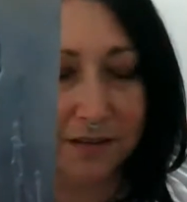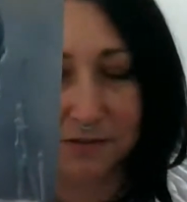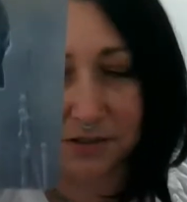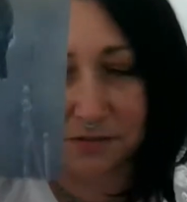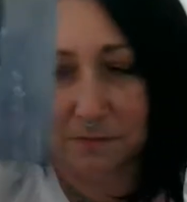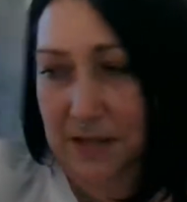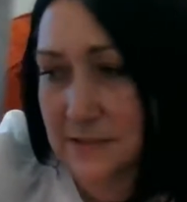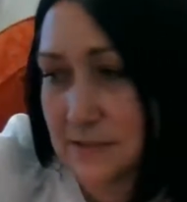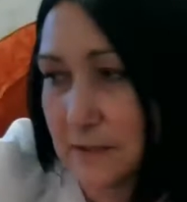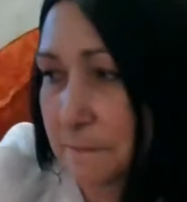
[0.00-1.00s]
It was just
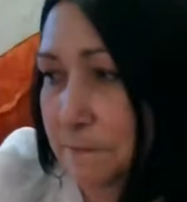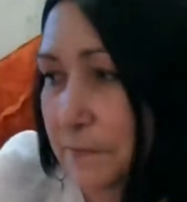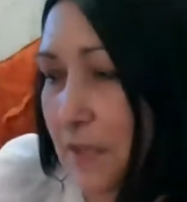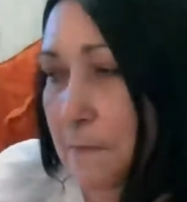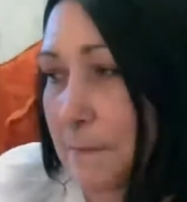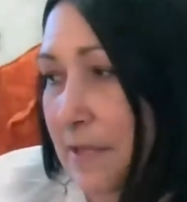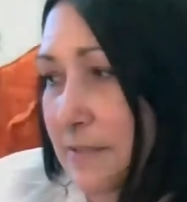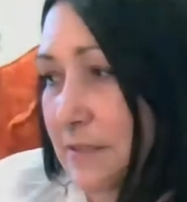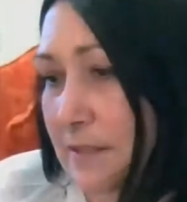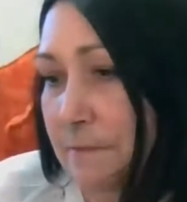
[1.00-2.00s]
amazing,
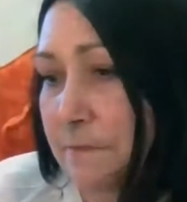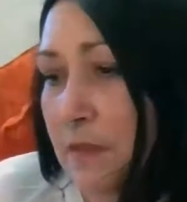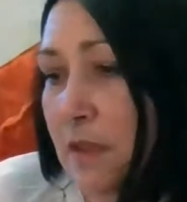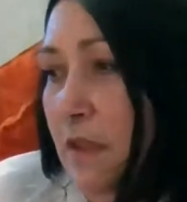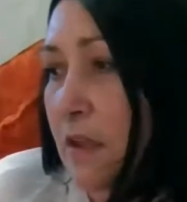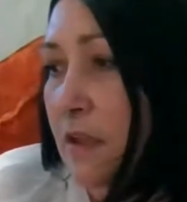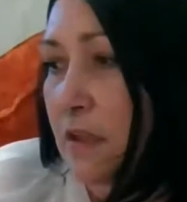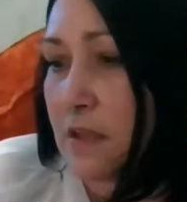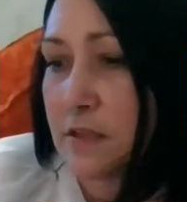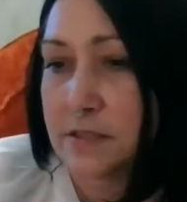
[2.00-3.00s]
amazing.
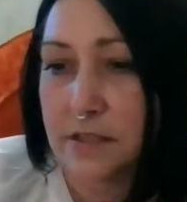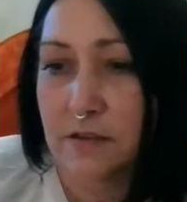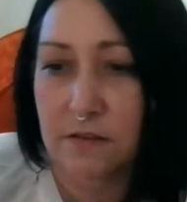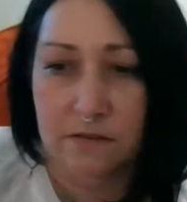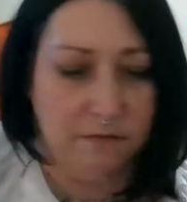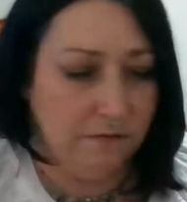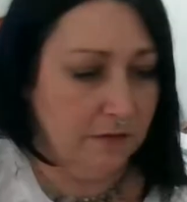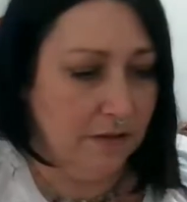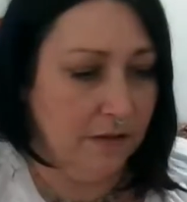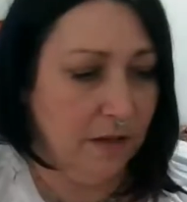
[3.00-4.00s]
So
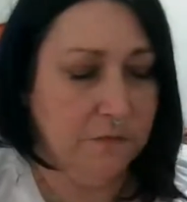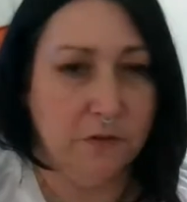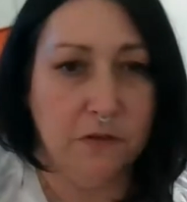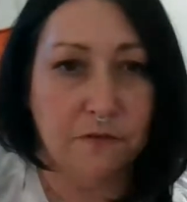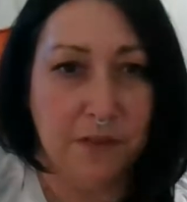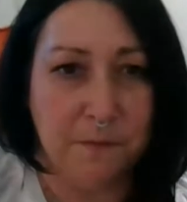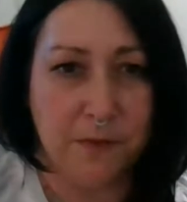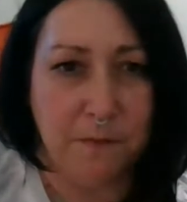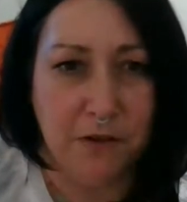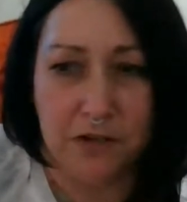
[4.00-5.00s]
I'm going to flip.
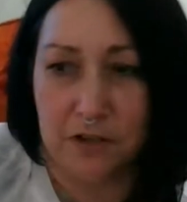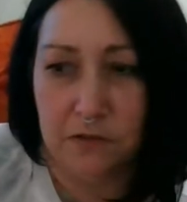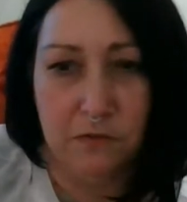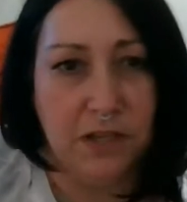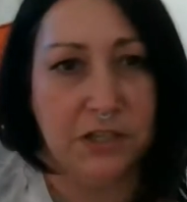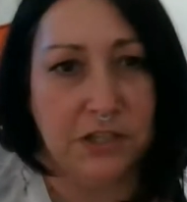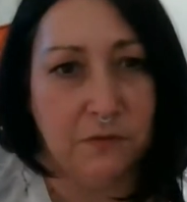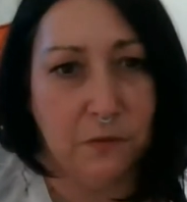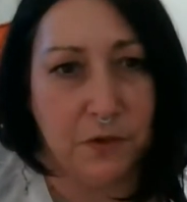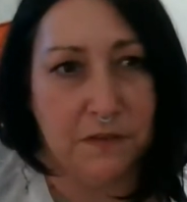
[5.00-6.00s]
I'm not going to go through each and
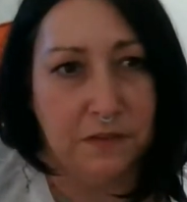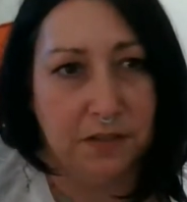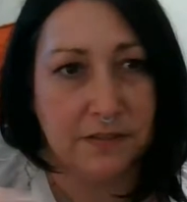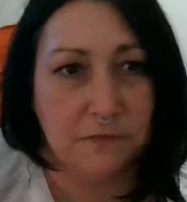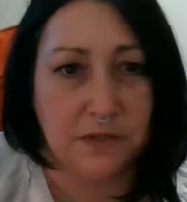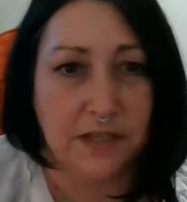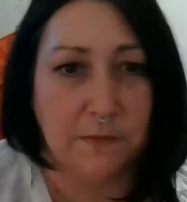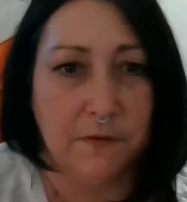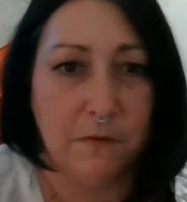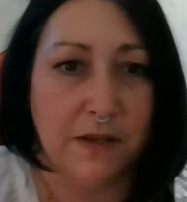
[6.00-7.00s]
every one of these because I want to
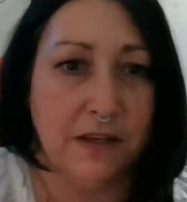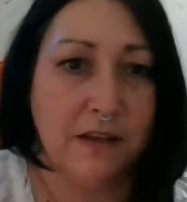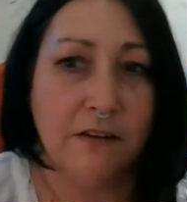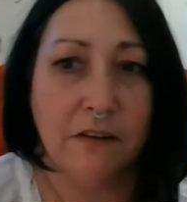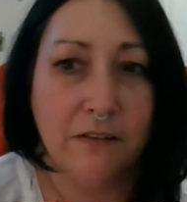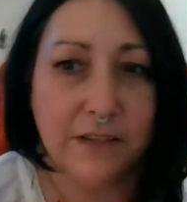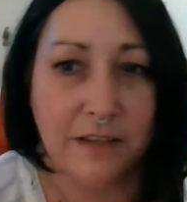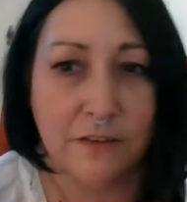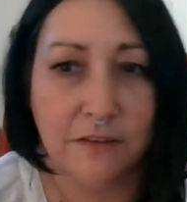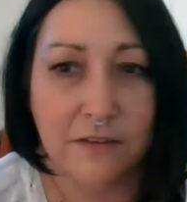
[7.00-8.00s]
keep everybody here all day
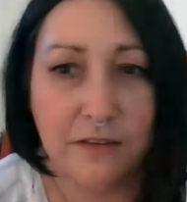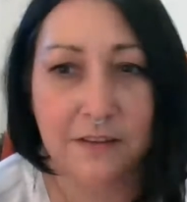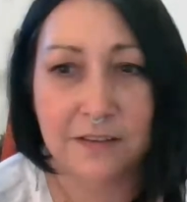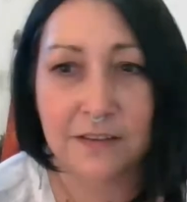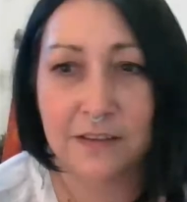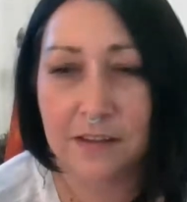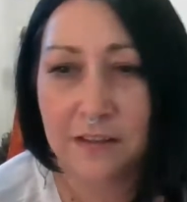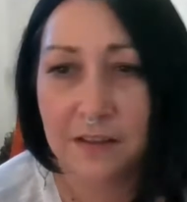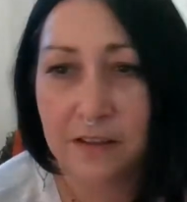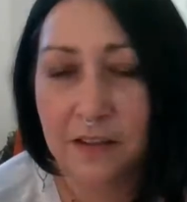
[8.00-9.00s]
long.
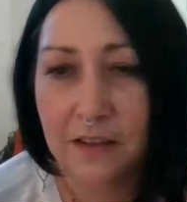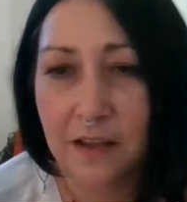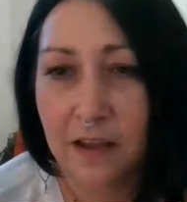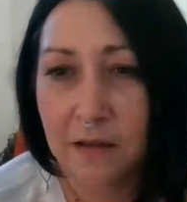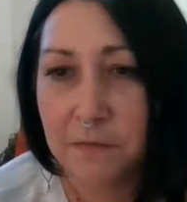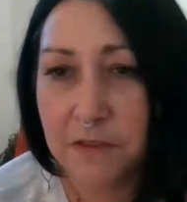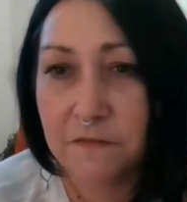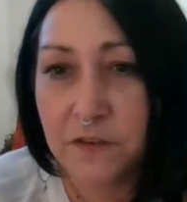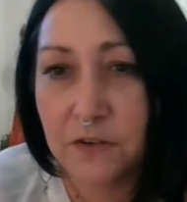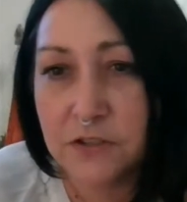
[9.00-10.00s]
The
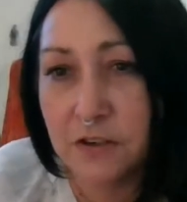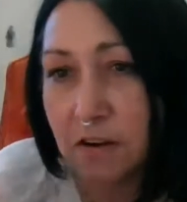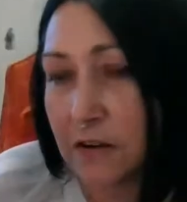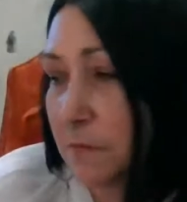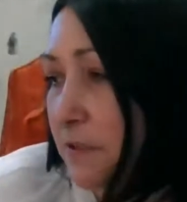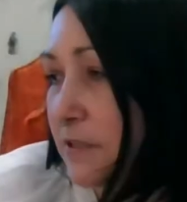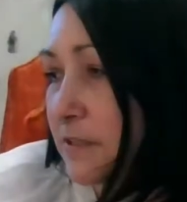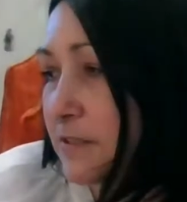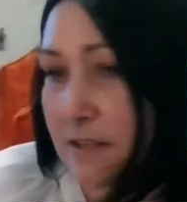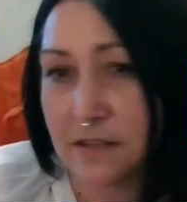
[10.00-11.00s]
first card, Brenda
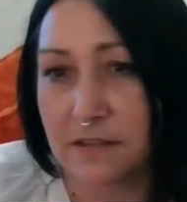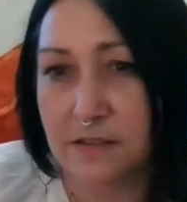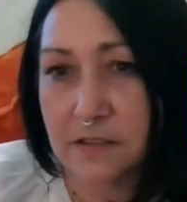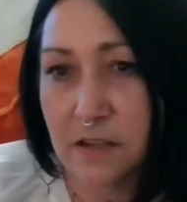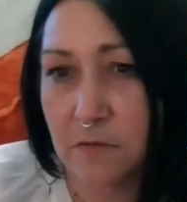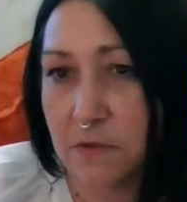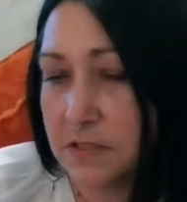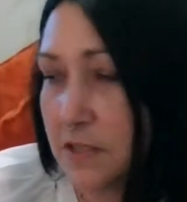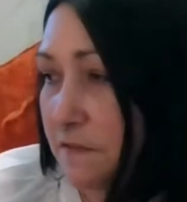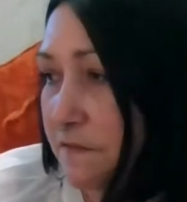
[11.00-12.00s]
says, it's
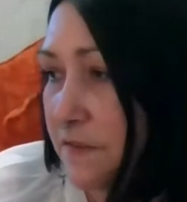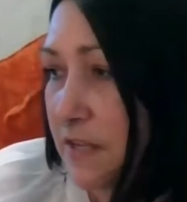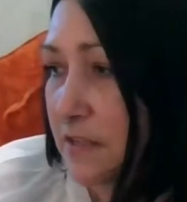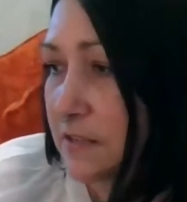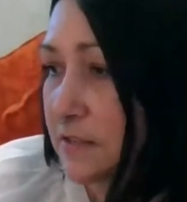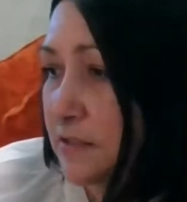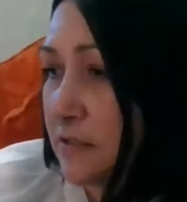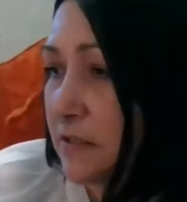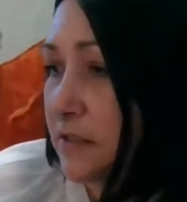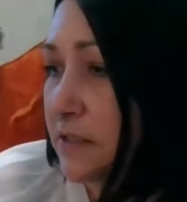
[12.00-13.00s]
almost a face,
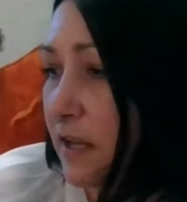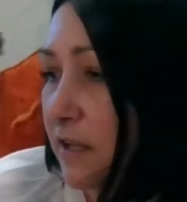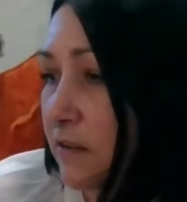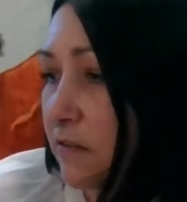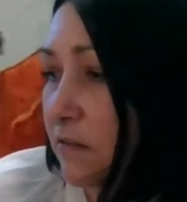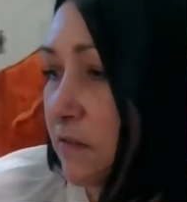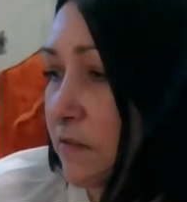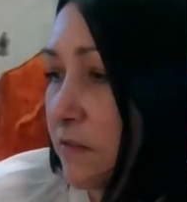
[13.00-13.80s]
the title.